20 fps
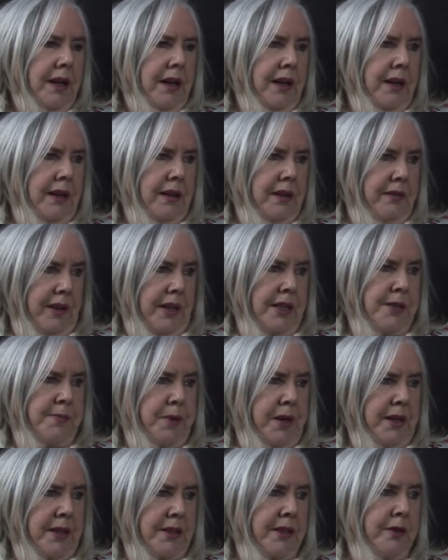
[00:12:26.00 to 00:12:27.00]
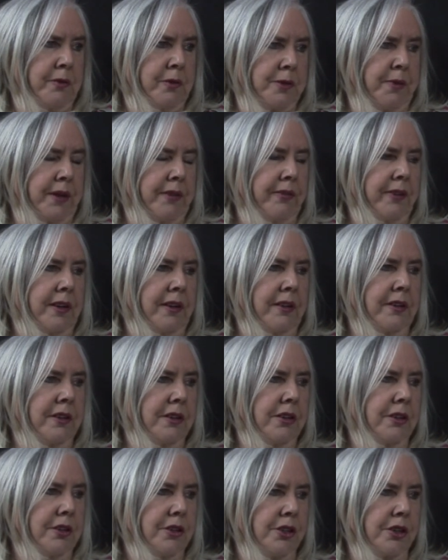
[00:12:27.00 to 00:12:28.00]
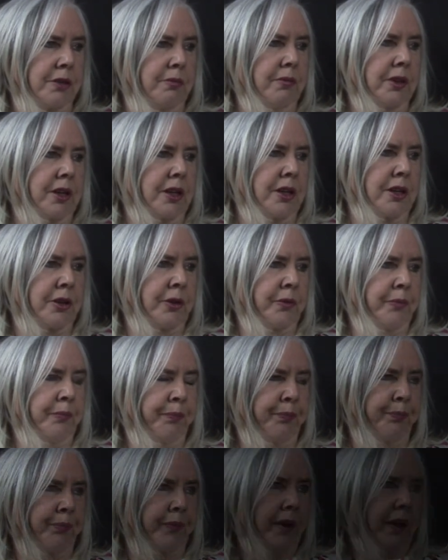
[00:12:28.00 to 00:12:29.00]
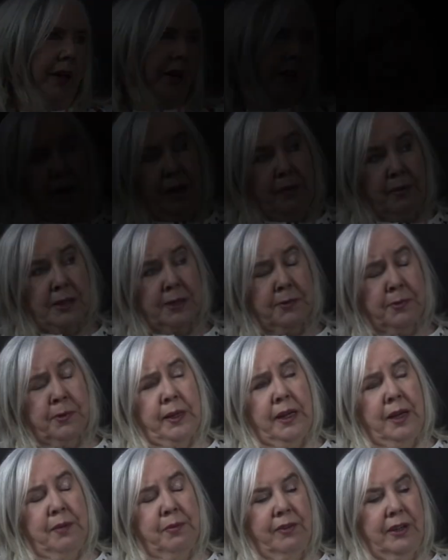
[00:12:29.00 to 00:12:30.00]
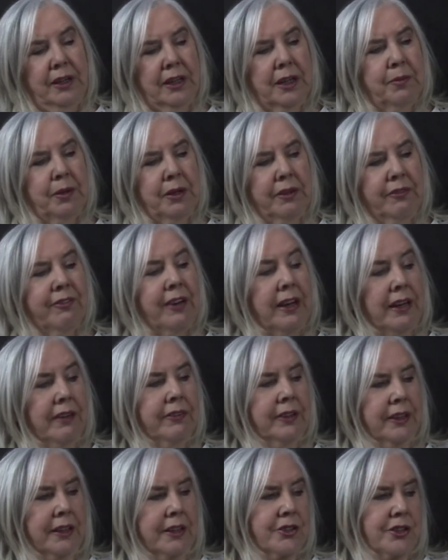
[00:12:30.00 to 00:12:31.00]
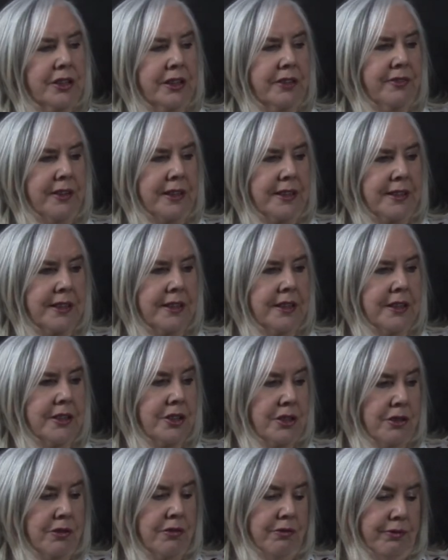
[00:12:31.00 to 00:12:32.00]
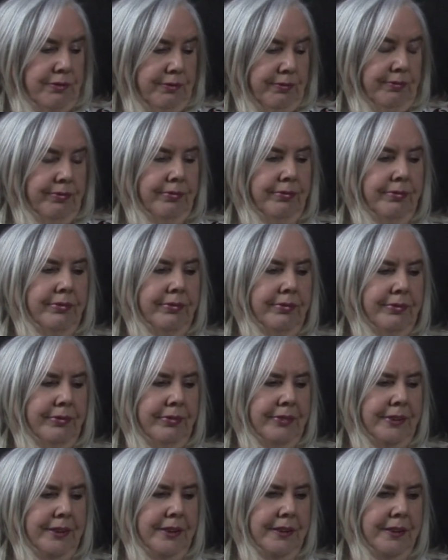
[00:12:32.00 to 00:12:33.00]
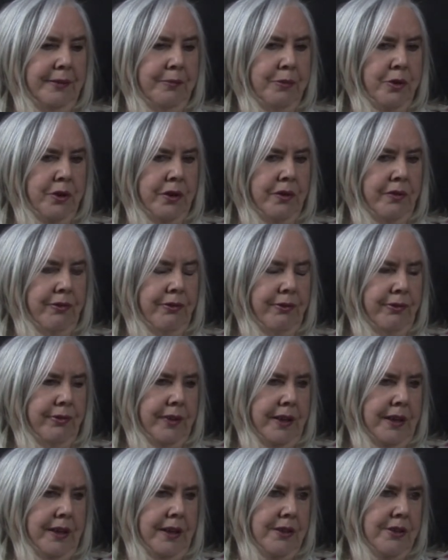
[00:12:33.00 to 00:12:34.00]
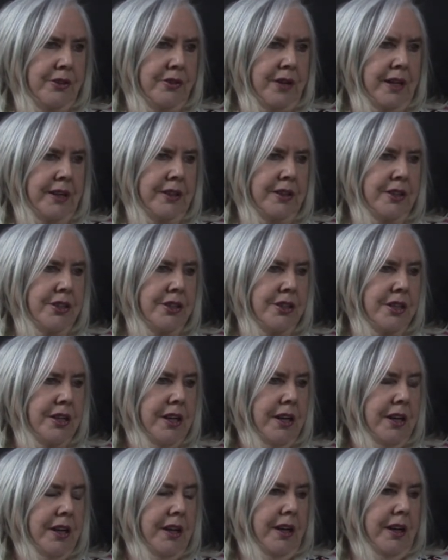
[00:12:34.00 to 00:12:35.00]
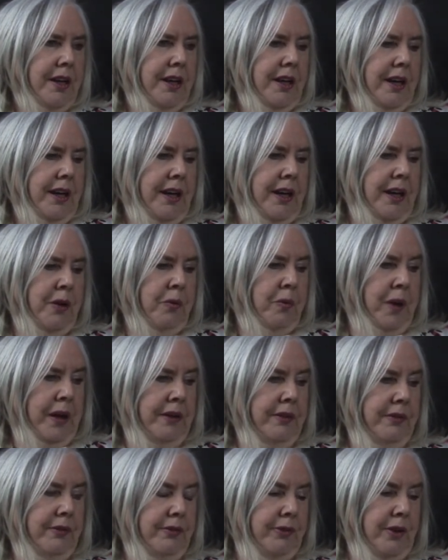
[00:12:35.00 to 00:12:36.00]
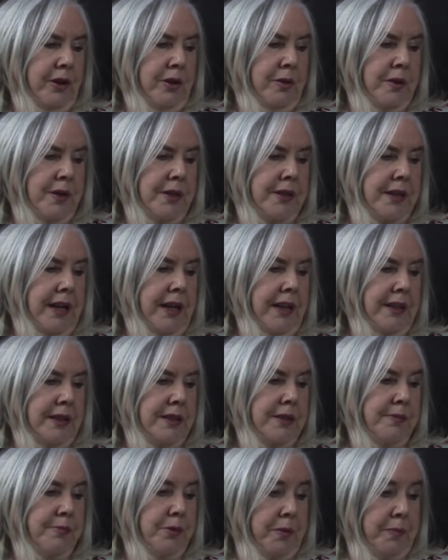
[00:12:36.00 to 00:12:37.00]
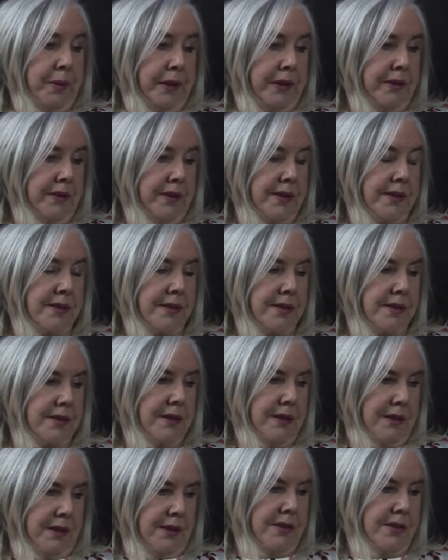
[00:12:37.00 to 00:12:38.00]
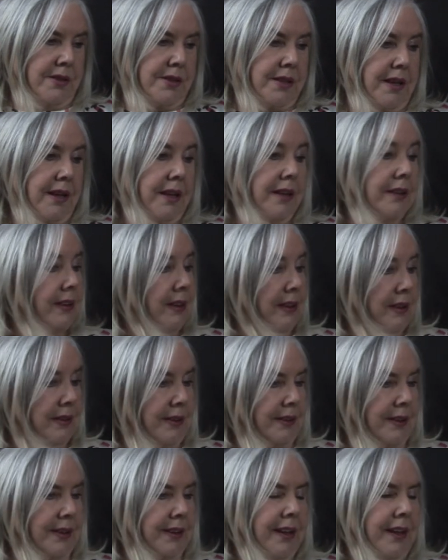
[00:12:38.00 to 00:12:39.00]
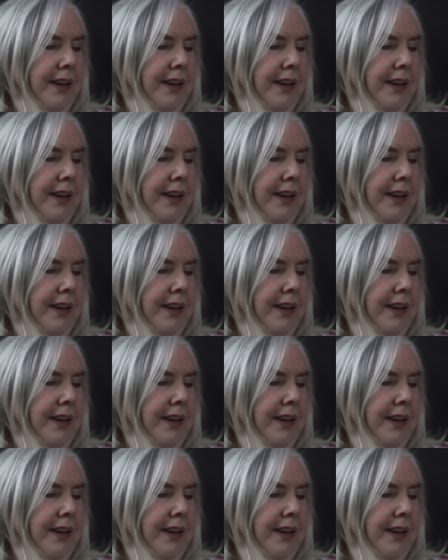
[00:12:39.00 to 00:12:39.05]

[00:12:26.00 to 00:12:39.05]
Uh, the vice president was my father, Jim McGurn. Premises became available in 5 King Street, Fintona, so the board of uh, directors uh, went forward and put a bid in this house and got it.